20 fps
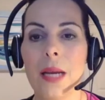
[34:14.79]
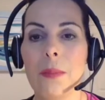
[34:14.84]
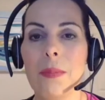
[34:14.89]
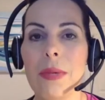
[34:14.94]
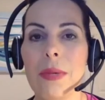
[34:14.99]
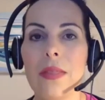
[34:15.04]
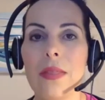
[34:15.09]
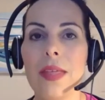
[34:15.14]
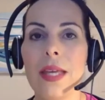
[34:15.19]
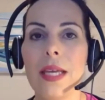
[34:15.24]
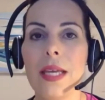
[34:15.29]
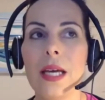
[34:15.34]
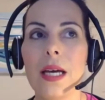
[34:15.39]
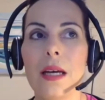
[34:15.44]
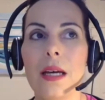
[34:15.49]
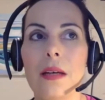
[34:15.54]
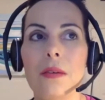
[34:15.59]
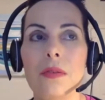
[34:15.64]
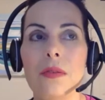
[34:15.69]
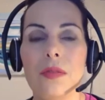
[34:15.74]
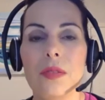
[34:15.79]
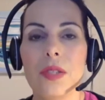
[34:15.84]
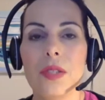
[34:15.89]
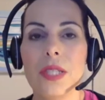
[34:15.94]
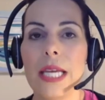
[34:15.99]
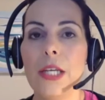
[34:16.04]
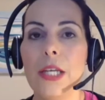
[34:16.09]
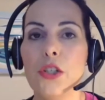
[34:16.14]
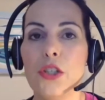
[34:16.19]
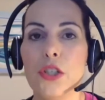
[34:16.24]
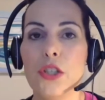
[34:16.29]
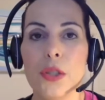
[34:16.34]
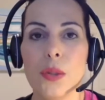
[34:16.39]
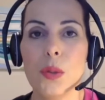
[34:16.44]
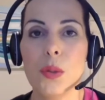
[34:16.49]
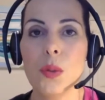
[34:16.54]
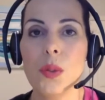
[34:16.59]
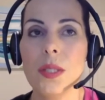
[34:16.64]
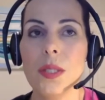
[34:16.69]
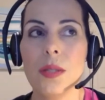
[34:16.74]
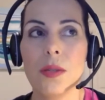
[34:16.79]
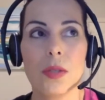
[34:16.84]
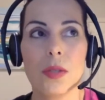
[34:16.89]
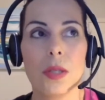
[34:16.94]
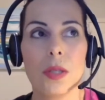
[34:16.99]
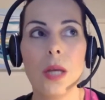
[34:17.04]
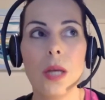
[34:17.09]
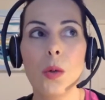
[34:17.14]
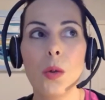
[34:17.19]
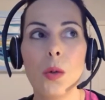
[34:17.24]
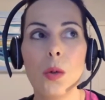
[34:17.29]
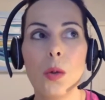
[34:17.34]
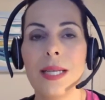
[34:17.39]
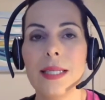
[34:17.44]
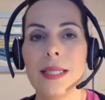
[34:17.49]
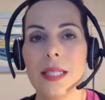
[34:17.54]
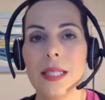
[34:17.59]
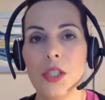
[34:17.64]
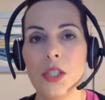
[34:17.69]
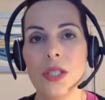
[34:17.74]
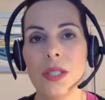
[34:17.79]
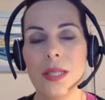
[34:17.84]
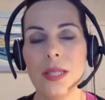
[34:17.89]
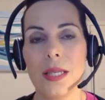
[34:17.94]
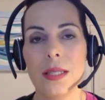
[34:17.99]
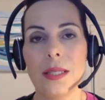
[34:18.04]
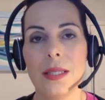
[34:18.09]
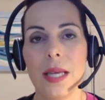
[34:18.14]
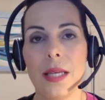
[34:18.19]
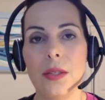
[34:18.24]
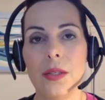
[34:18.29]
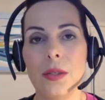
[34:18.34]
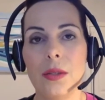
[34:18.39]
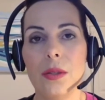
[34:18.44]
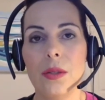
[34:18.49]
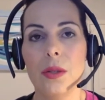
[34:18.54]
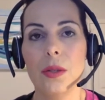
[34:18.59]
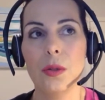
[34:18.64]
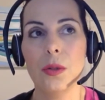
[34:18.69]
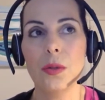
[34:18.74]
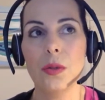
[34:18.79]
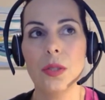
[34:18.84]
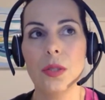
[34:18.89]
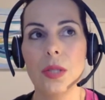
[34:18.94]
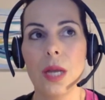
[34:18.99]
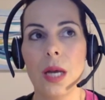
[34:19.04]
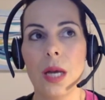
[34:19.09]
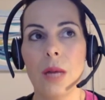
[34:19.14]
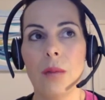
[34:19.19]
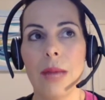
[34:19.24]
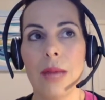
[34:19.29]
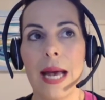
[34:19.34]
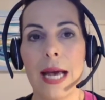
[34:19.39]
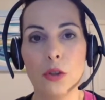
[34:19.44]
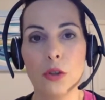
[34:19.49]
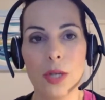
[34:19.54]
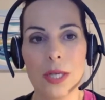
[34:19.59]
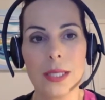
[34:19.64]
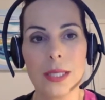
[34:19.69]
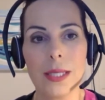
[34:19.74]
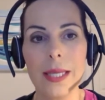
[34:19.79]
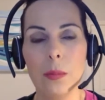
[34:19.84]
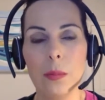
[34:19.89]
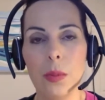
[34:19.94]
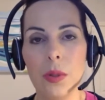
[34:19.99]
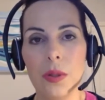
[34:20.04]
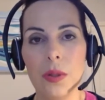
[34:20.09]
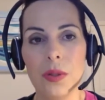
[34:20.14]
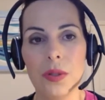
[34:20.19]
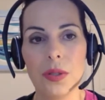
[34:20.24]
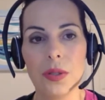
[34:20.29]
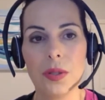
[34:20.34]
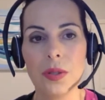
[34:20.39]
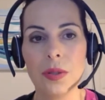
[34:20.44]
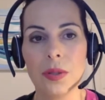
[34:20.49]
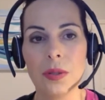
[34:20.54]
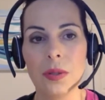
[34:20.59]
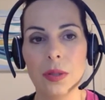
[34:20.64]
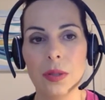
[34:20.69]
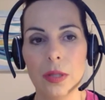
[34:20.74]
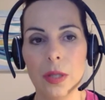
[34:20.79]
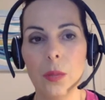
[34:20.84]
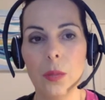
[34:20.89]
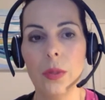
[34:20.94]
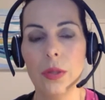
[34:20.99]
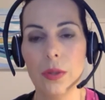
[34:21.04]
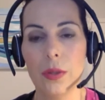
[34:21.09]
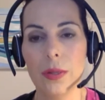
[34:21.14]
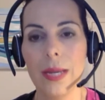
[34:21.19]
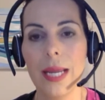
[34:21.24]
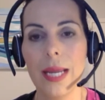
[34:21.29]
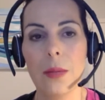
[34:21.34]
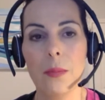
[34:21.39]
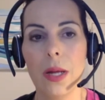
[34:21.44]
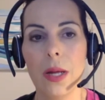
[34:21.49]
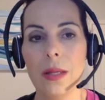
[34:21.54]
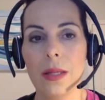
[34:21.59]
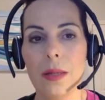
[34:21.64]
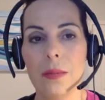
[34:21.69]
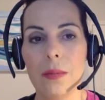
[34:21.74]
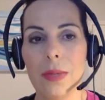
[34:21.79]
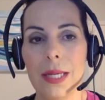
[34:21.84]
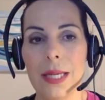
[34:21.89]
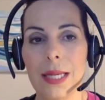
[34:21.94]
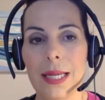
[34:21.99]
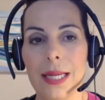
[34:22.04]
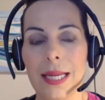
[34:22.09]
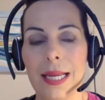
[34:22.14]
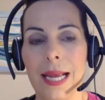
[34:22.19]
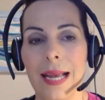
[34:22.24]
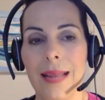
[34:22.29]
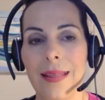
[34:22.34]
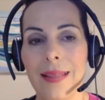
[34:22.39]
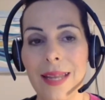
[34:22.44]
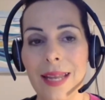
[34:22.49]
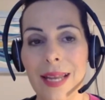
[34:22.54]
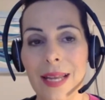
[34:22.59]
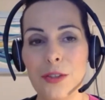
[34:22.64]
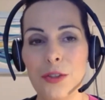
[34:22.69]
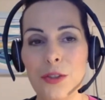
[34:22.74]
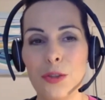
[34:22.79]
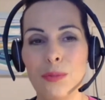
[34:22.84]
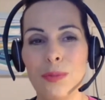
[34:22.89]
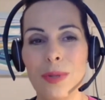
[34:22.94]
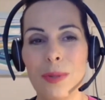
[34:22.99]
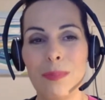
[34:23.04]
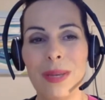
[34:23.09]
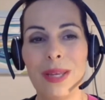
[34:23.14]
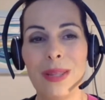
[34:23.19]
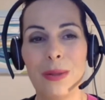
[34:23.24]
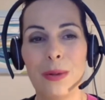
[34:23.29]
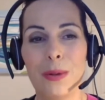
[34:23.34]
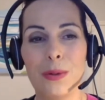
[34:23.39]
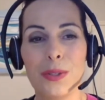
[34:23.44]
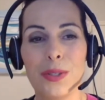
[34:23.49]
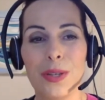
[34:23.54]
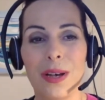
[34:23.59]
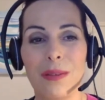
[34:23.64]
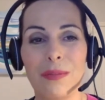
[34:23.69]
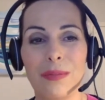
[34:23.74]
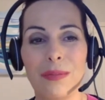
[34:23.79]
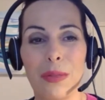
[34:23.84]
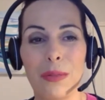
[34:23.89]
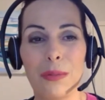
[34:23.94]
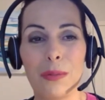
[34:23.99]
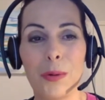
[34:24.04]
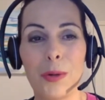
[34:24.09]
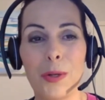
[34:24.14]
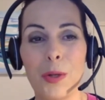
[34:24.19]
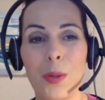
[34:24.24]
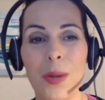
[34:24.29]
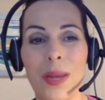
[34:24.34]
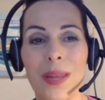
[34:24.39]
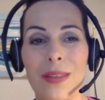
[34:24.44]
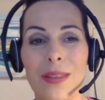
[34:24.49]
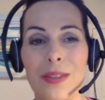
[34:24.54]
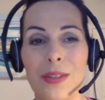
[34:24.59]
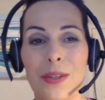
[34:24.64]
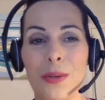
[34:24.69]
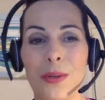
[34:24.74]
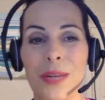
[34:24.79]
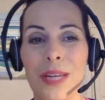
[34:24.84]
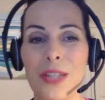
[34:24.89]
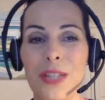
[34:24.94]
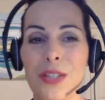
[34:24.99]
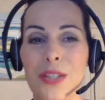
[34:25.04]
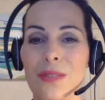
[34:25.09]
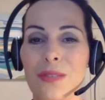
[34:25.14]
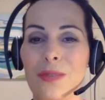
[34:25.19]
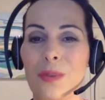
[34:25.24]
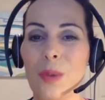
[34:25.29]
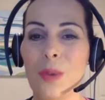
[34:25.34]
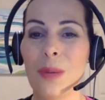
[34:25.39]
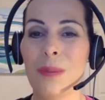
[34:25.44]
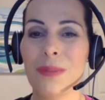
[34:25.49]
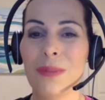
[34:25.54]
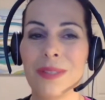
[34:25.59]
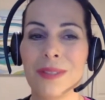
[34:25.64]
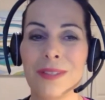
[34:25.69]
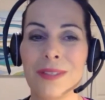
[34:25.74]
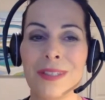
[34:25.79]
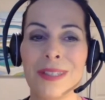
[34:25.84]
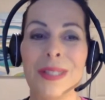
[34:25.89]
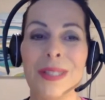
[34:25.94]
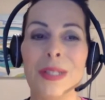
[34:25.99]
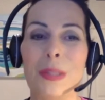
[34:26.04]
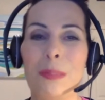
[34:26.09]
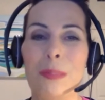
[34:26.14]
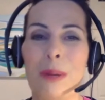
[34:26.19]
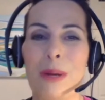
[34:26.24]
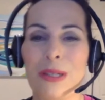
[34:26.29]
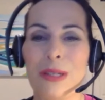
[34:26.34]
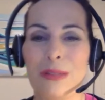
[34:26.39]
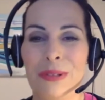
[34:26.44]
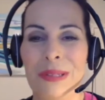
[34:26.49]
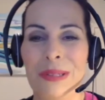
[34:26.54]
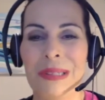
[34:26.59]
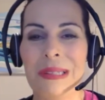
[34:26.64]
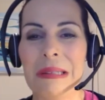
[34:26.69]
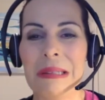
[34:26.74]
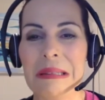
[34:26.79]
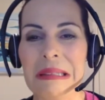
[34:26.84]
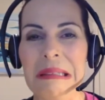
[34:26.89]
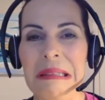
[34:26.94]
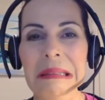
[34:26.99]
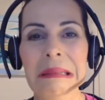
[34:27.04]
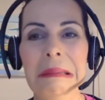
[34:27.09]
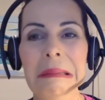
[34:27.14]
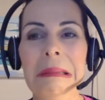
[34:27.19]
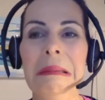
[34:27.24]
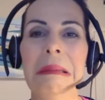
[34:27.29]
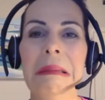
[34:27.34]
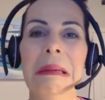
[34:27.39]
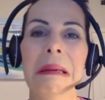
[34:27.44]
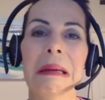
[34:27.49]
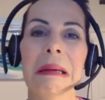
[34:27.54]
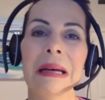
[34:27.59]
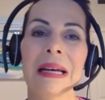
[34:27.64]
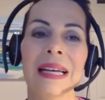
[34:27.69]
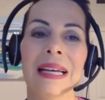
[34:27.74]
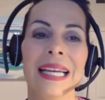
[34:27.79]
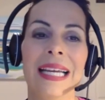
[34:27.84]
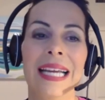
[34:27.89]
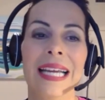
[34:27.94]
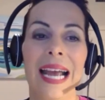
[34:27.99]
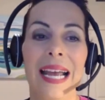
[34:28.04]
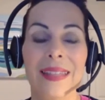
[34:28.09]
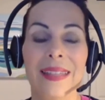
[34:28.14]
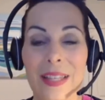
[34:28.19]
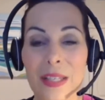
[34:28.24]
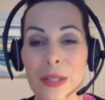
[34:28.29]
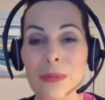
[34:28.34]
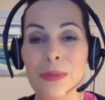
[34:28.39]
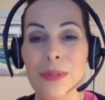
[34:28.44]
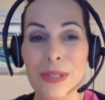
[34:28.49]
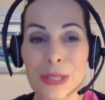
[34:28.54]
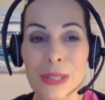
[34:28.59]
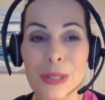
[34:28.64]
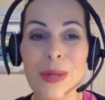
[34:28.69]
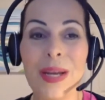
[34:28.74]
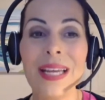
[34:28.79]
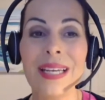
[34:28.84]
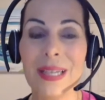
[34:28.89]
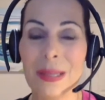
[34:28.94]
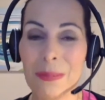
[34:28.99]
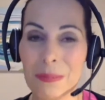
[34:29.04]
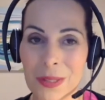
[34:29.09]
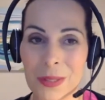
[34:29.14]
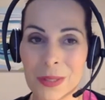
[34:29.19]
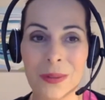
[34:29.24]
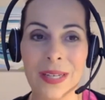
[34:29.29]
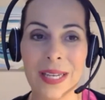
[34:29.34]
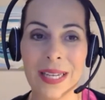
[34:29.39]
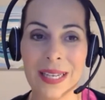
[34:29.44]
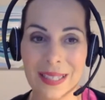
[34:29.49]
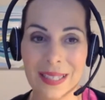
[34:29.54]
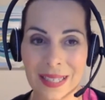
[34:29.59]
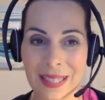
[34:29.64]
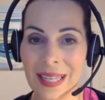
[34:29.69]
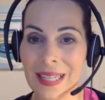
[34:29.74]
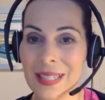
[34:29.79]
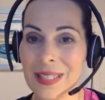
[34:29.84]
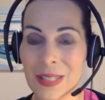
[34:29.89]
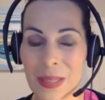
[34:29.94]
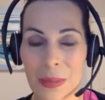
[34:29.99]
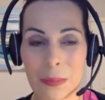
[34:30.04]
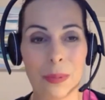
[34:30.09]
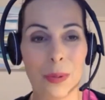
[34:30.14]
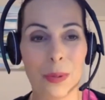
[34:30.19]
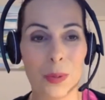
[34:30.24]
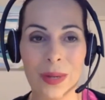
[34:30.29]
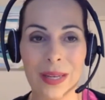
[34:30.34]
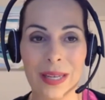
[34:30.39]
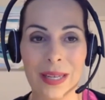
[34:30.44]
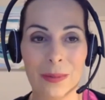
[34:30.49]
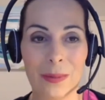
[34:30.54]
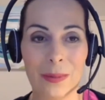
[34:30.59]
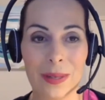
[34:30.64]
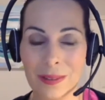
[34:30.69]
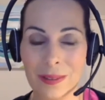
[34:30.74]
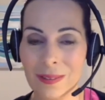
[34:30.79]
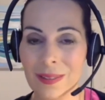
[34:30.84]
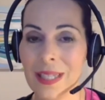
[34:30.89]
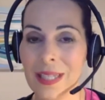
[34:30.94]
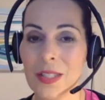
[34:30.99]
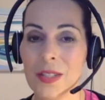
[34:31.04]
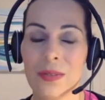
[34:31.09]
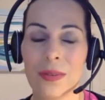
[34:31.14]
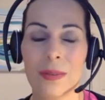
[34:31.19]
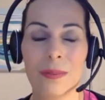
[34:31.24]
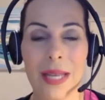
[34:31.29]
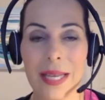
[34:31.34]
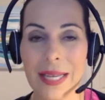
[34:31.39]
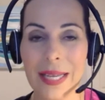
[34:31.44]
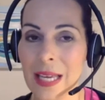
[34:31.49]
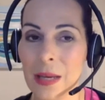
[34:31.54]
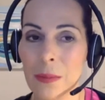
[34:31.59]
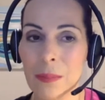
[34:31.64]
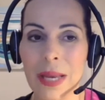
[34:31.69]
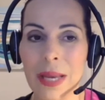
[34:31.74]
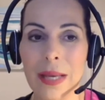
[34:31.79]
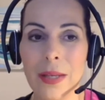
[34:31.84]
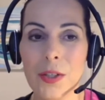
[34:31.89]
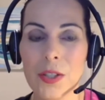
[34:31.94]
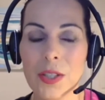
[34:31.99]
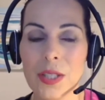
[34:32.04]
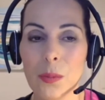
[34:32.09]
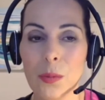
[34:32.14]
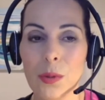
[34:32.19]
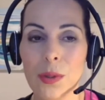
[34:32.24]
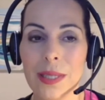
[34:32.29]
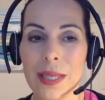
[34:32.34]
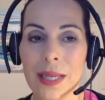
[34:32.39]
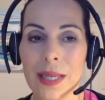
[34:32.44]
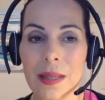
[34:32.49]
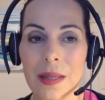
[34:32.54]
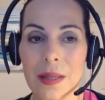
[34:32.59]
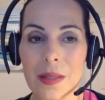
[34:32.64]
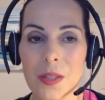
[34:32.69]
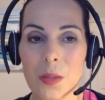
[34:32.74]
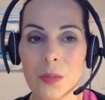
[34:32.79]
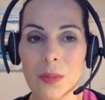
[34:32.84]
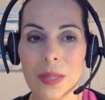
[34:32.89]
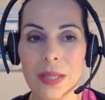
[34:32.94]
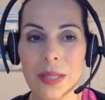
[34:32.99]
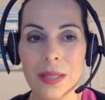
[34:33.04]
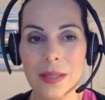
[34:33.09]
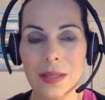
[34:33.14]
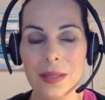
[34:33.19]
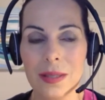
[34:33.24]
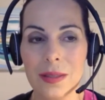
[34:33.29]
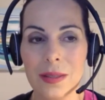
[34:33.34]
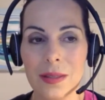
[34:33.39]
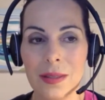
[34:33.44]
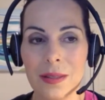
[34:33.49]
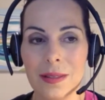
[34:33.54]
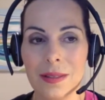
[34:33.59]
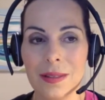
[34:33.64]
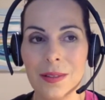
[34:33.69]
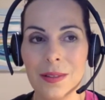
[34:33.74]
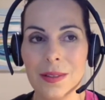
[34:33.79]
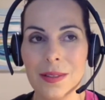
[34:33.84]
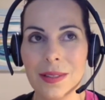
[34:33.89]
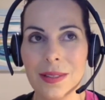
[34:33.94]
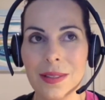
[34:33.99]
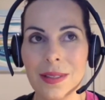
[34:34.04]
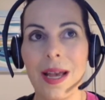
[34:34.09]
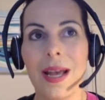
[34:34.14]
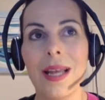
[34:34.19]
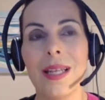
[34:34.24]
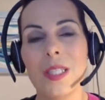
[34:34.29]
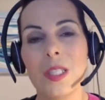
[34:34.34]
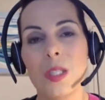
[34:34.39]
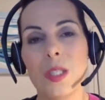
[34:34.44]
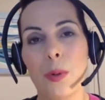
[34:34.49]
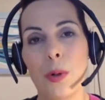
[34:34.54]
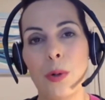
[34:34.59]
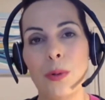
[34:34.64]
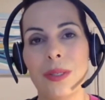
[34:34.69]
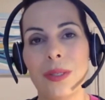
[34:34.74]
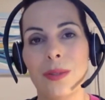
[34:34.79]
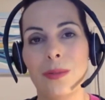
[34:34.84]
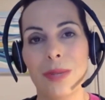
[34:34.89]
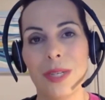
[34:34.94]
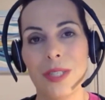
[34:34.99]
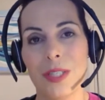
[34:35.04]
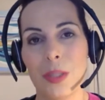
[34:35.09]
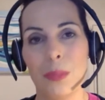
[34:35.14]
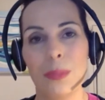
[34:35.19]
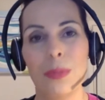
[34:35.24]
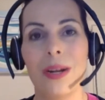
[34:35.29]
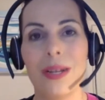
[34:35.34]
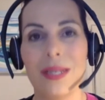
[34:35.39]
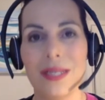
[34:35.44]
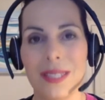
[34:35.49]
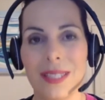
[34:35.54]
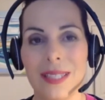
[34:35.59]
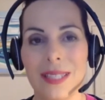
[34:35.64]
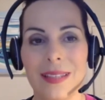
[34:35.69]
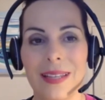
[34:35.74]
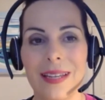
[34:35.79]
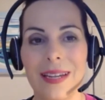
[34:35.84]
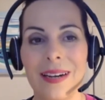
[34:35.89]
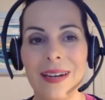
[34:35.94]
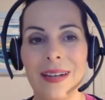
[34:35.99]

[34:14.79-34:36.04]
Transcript: Think of St. Jude's. There's a lot of organizations that send you those address labels, with your name on them. And then as you're ripping those off and throwing away the donation form, there's a little part of you that goes, ugh. Yeah. And then you do end up donating at some point, whether that's from that campaign or somewhere else, because there's an unspoken reciprocity there.